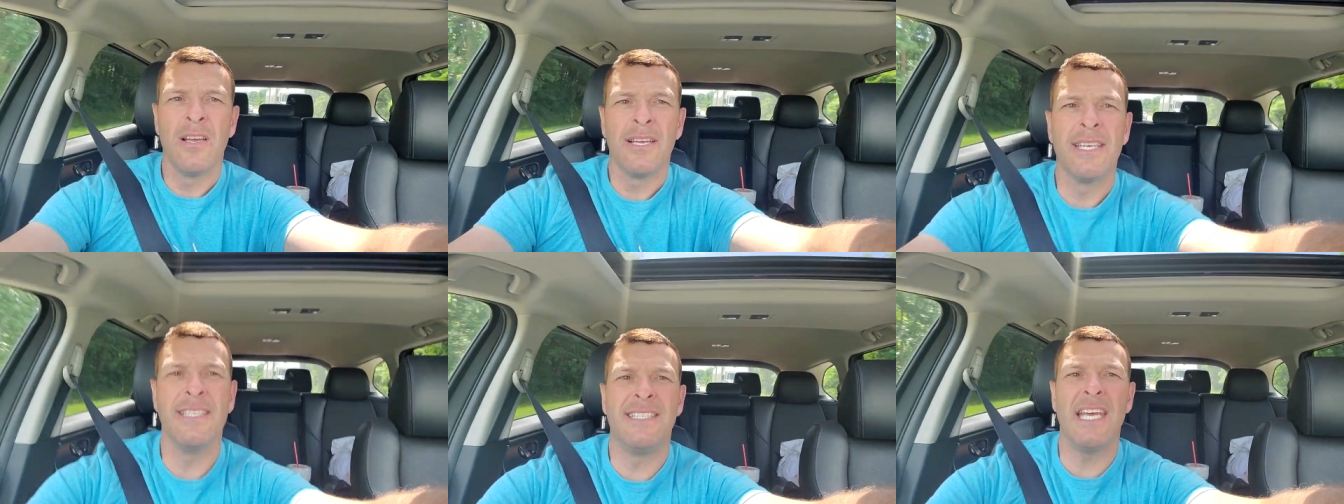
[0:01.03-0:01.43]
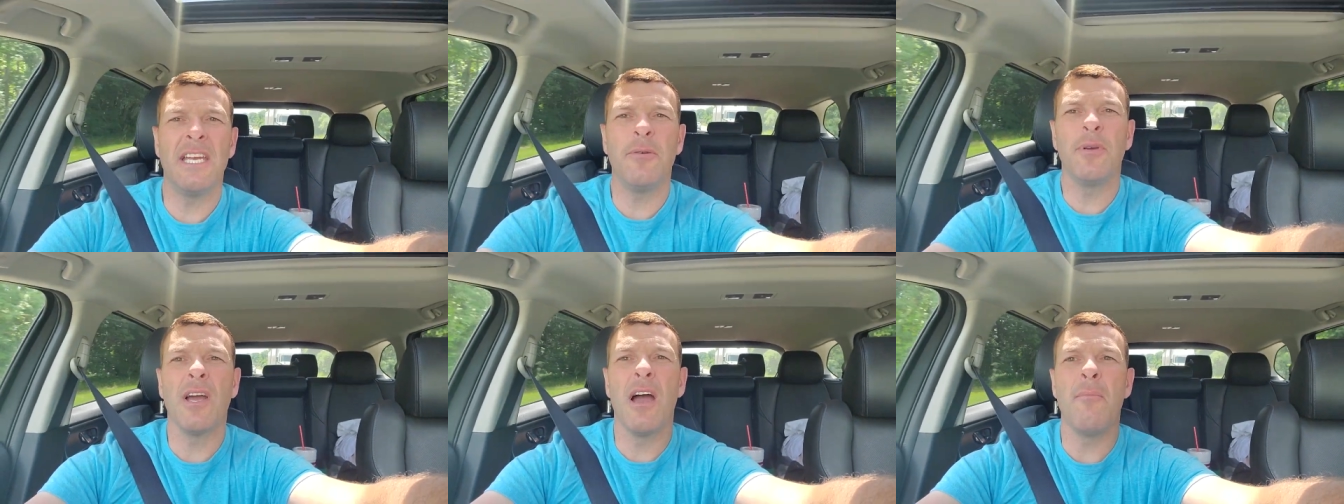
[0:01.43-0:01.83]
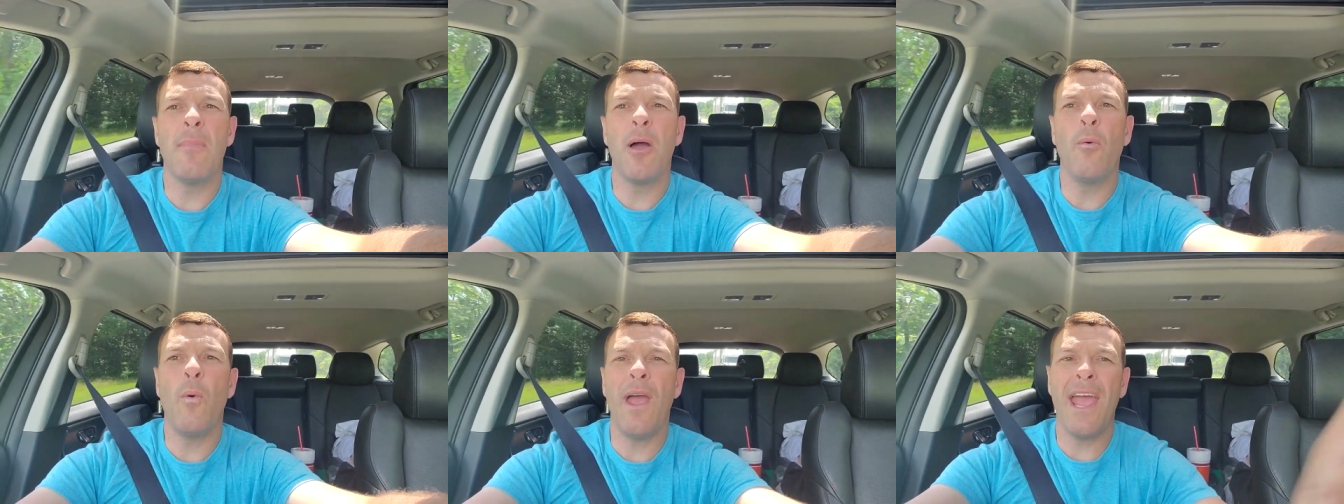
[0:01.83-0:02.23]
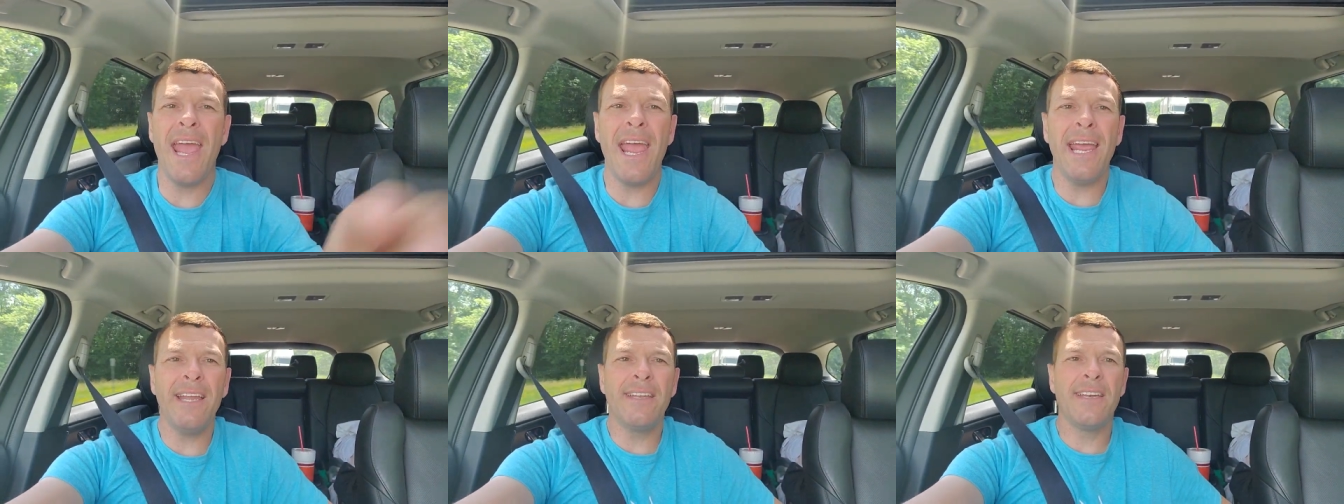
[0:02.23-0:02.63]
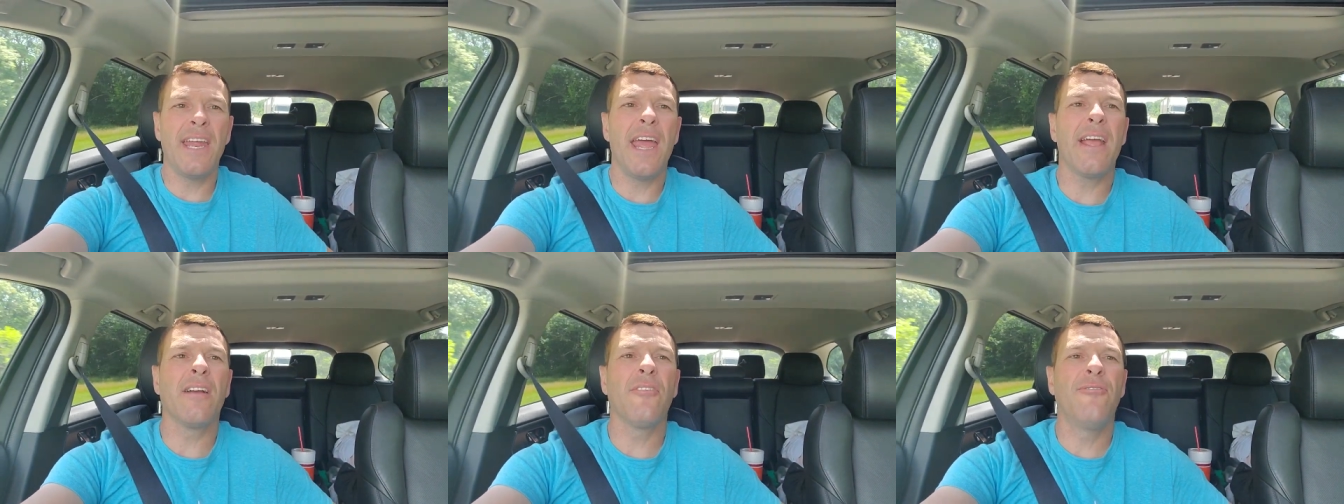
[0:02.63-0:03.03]
Continuing on my way to
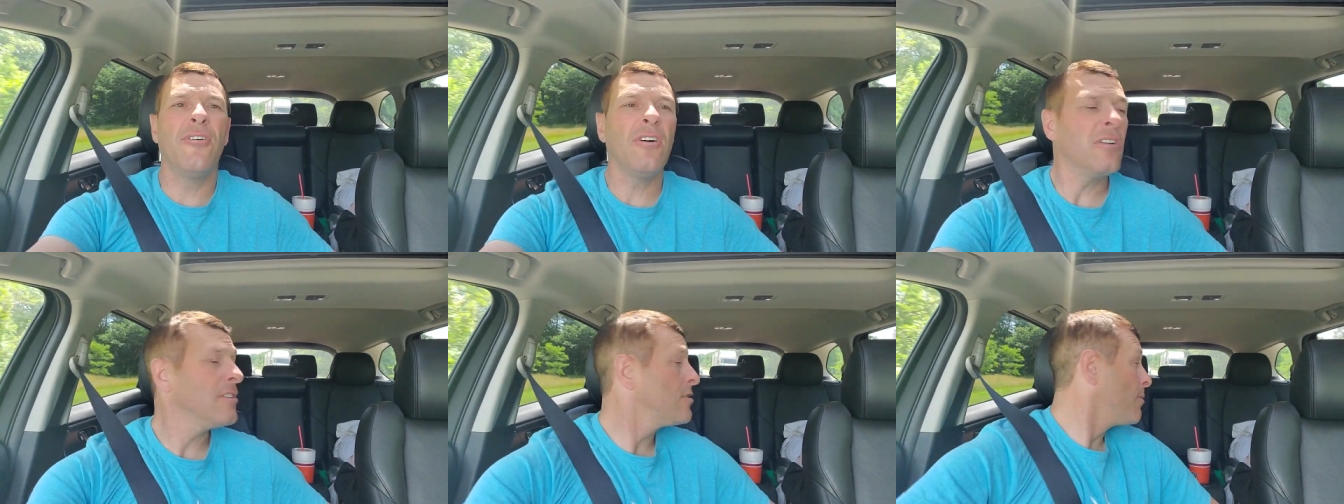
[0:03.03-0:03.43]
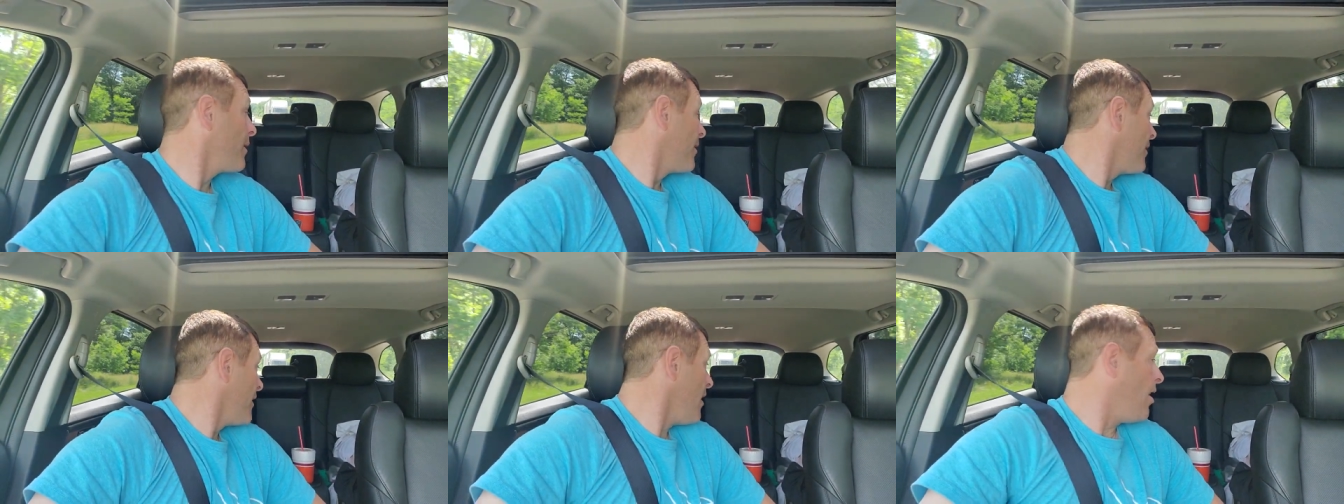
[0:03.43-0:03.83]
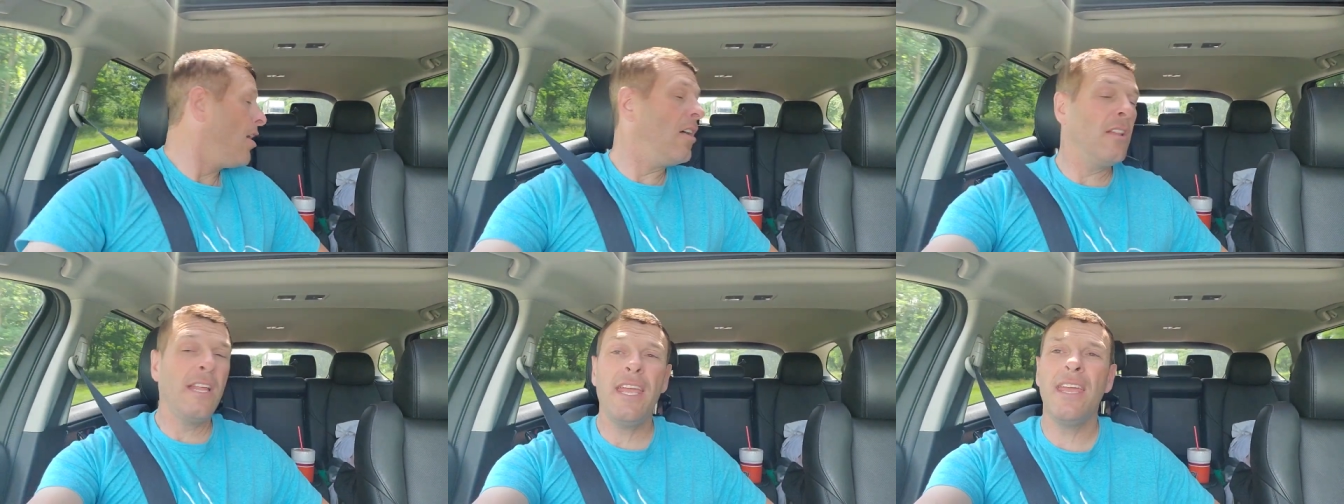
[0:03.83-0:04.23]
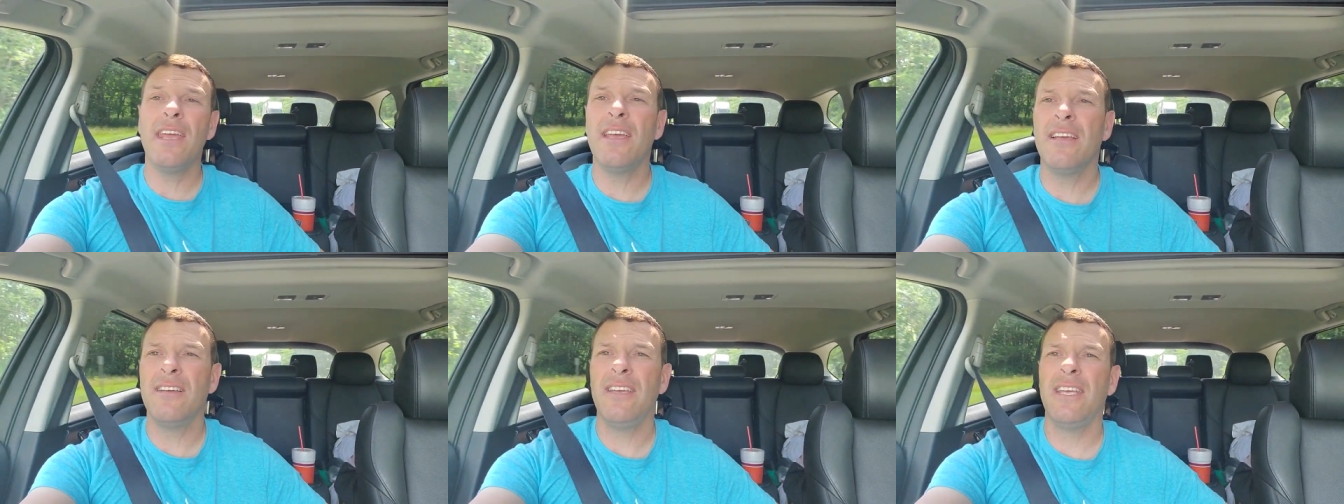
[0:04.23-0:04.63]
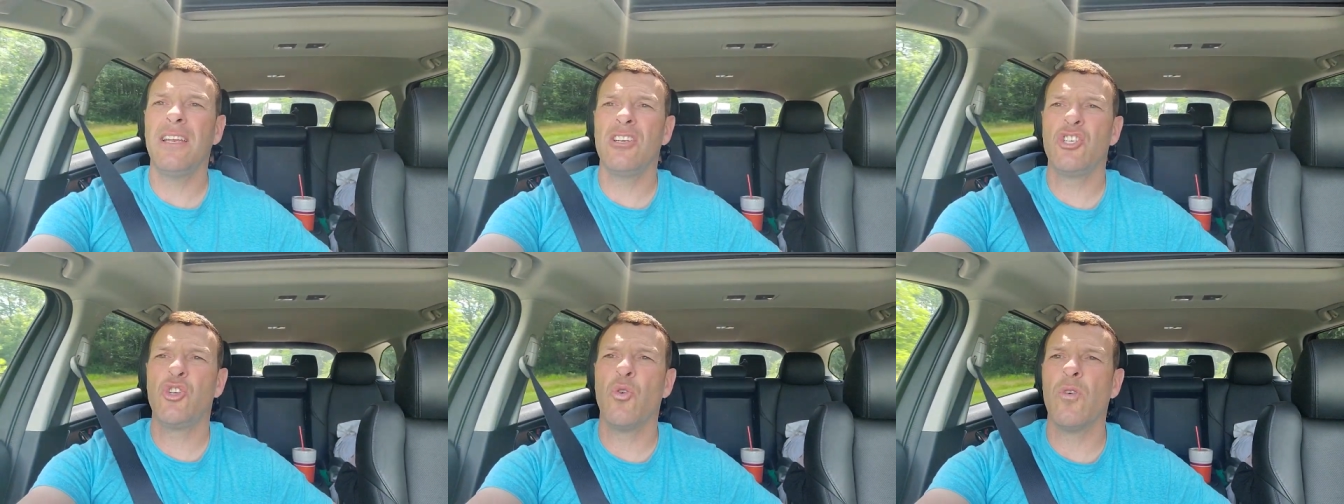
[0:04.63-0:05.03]
Niagara Falls with Ollie. He
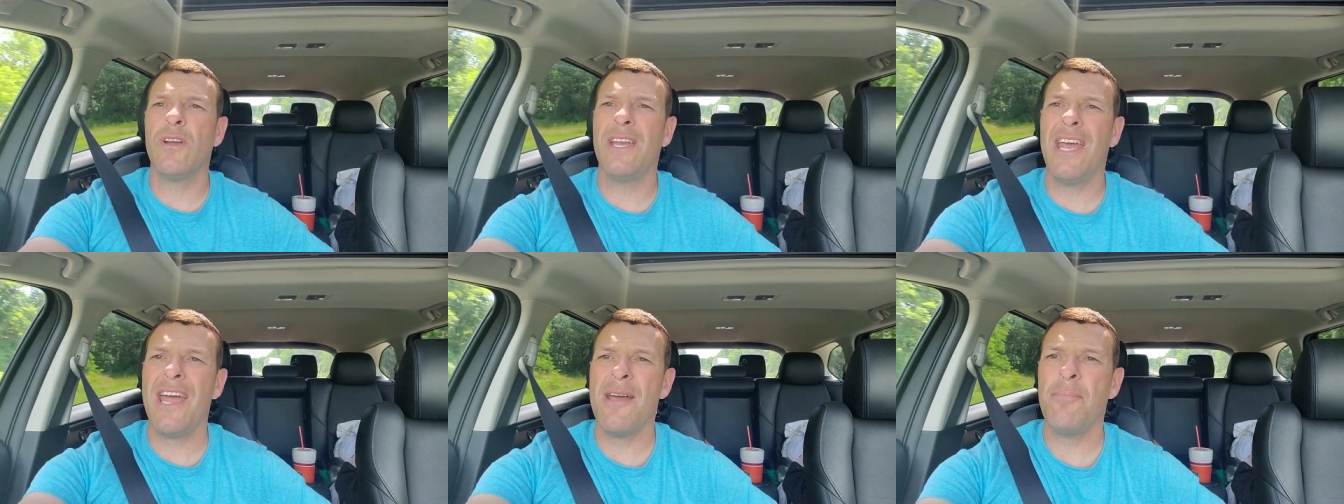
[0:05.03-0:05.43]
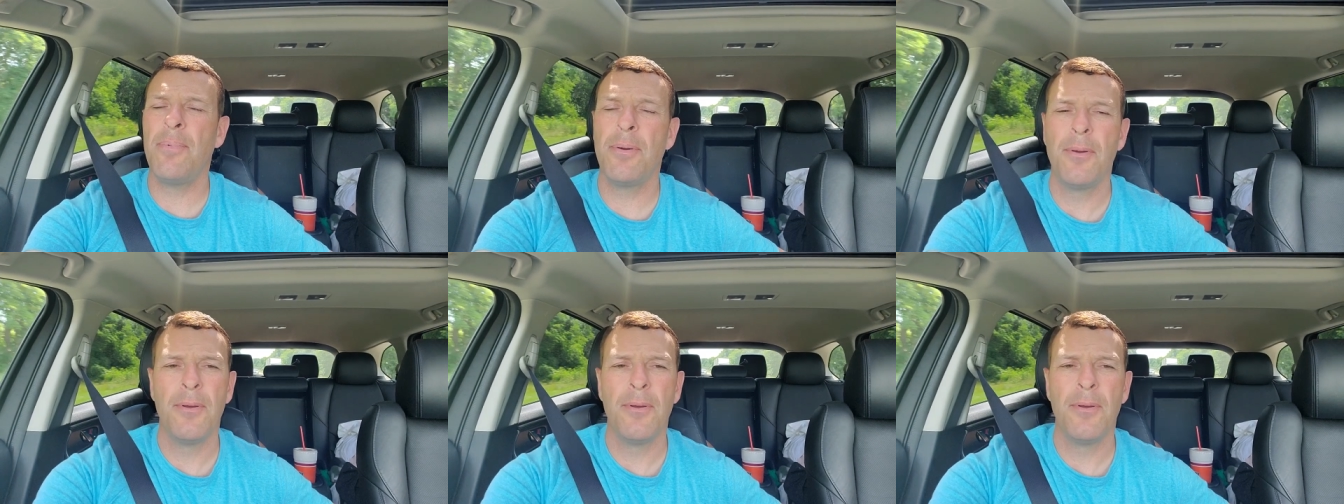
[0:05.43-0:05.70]
had a short nap.